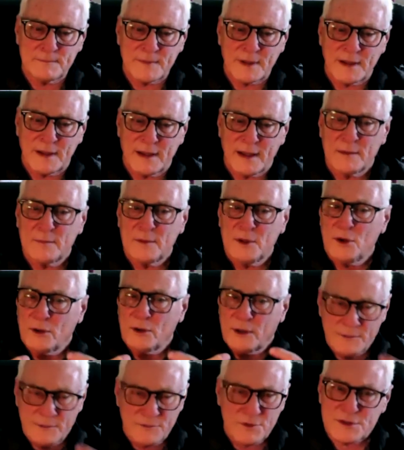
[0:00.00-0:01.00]
Give
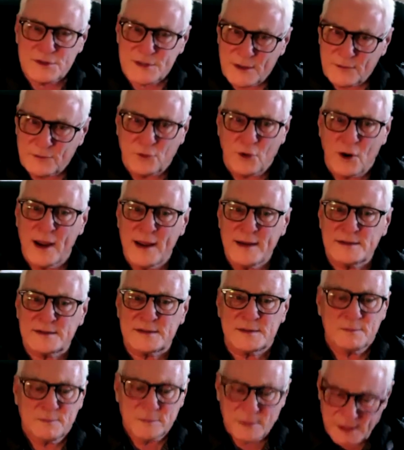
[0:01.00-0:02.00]
yourself
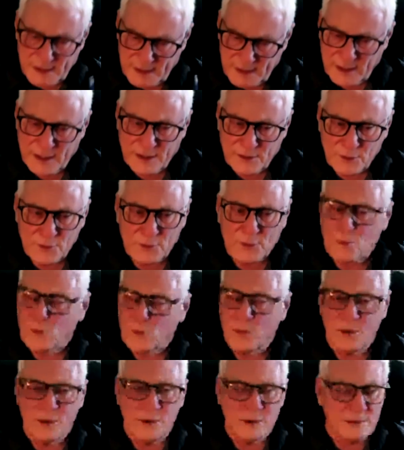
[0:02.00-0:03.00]
grace, get into the
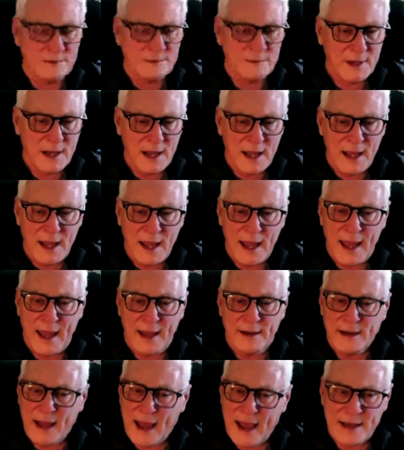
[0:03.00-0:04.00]
word,
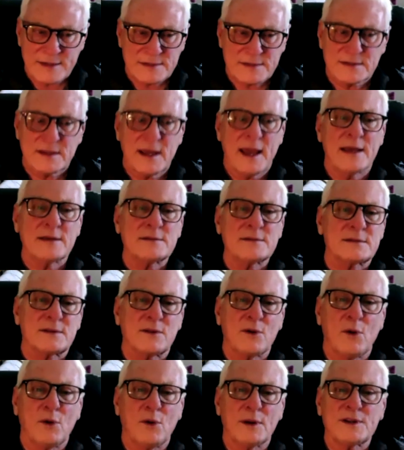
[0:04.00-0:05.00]
and ask
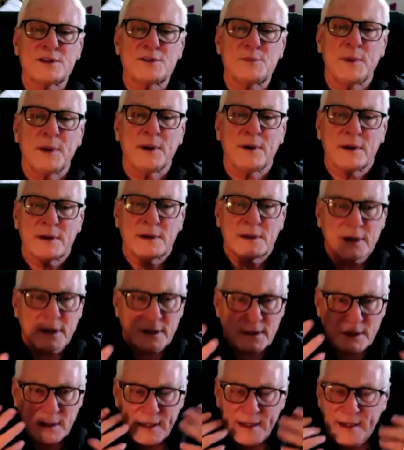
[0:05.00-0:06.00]
the Holy Spirit to
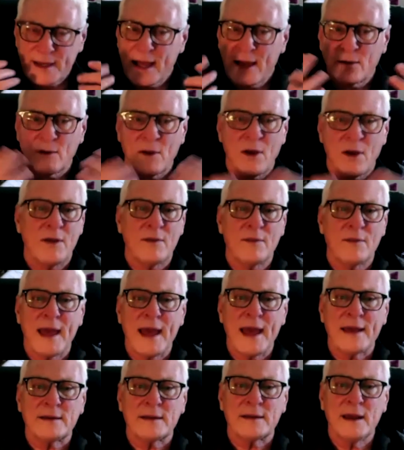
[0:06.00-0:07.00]
clean out all
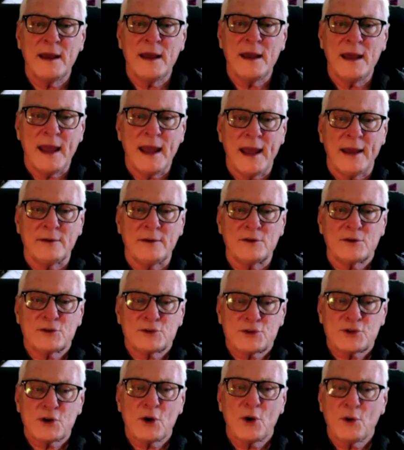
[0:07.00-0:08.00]
that and to
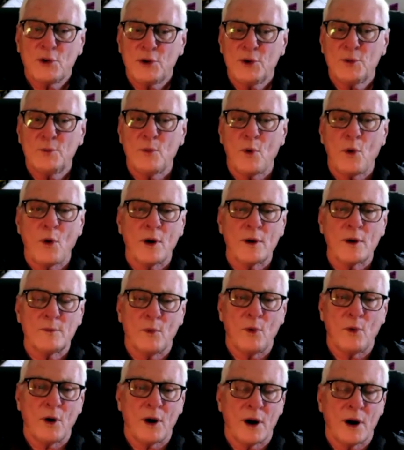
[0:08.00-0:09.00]
show you more and
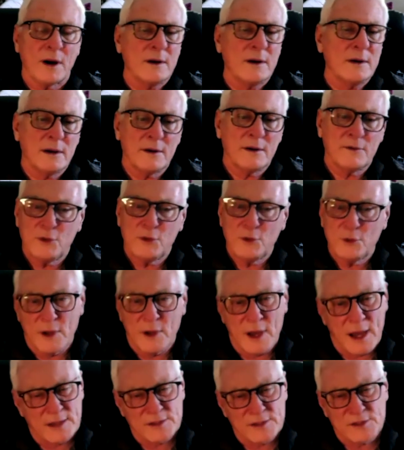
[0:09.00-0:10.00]
more of who
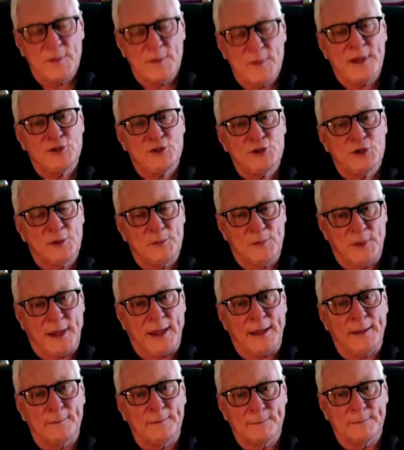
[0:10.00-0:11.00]
God's made you to
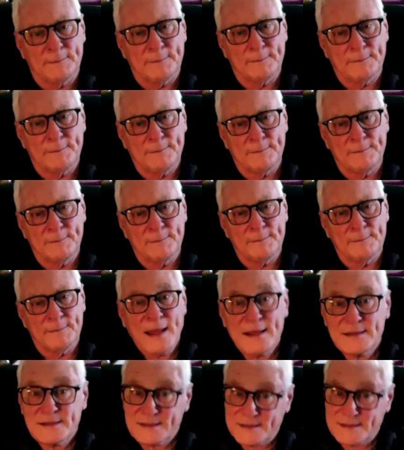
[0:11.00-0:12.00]
be.
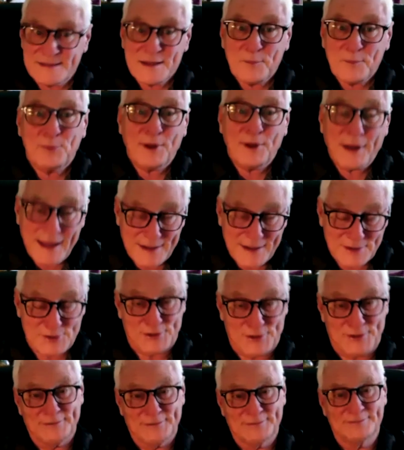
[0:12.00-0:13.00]
That's a simple
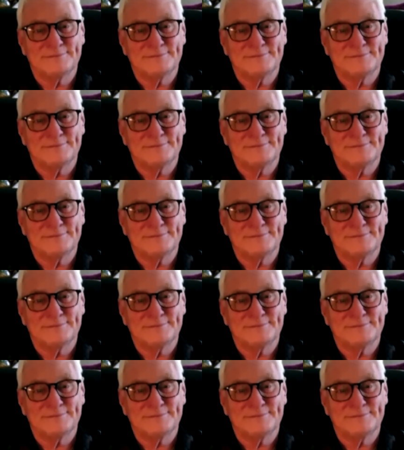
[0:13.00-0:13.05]
answer.